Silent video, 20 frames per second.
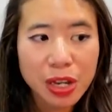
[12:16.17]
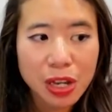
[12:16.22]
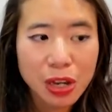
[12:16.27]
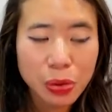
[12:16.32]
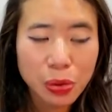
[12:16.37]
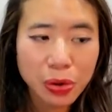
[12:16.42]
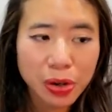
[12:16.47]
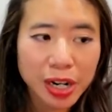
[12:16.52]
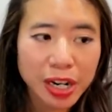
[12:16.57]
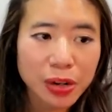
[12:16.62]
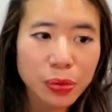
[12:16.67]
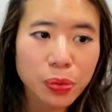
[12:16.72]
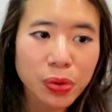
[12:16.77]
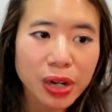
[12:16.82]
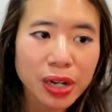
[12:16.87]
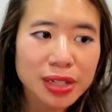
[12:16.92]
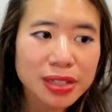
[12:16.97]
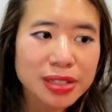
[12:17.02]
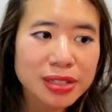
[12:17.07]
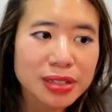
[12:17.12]
where I
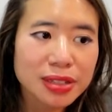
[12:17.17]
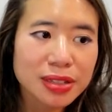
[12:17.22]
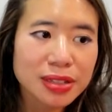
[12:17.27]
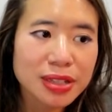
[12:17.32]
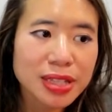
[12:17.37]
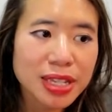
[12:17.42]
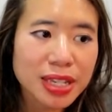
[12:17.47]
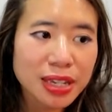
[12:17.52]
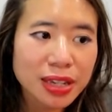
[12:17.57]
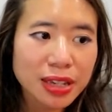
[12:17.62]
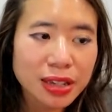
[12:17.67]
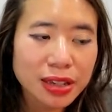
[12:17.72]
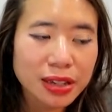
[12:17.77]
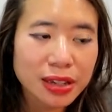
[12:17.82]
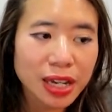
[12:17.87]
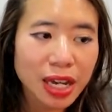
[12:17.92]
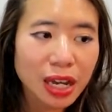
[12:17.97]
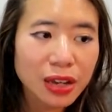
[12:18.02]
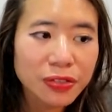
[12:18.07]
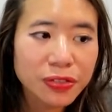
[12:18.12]
want the
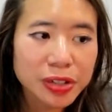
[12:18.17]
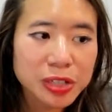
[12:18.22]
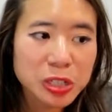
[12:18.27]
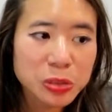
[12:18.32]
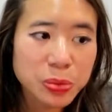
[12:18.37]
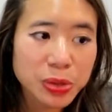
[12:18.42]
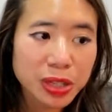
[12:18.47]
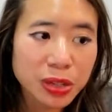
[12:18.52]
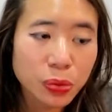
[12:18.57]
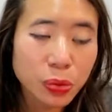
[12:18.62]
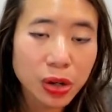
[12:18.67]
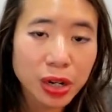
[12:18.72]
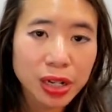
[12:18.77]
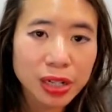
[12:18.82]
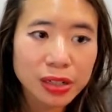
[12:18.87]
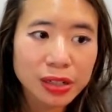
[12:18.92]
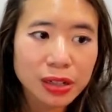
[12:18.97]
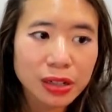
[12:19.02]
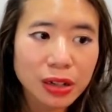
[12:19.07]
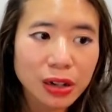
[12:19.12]
alpha to be 1